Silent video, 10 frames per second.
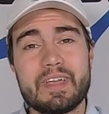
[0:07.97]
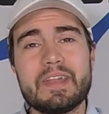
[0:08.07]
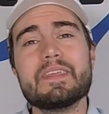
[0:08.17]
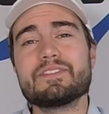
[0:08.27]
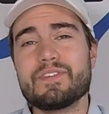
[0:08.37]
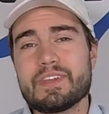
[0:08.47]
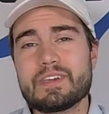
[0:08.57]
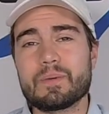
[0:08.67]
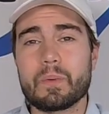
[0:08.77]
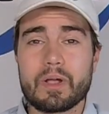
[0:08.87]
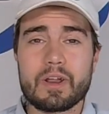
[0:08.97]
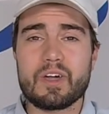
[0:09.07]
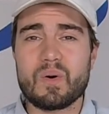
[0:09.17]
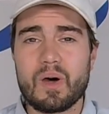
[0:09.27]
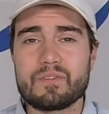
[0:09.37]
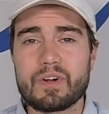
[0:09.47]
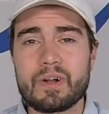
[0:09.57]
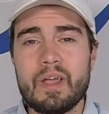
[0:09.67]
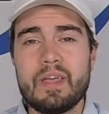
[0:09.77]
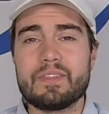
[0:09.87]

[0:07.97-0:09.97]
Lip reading: and in this video we're going to go over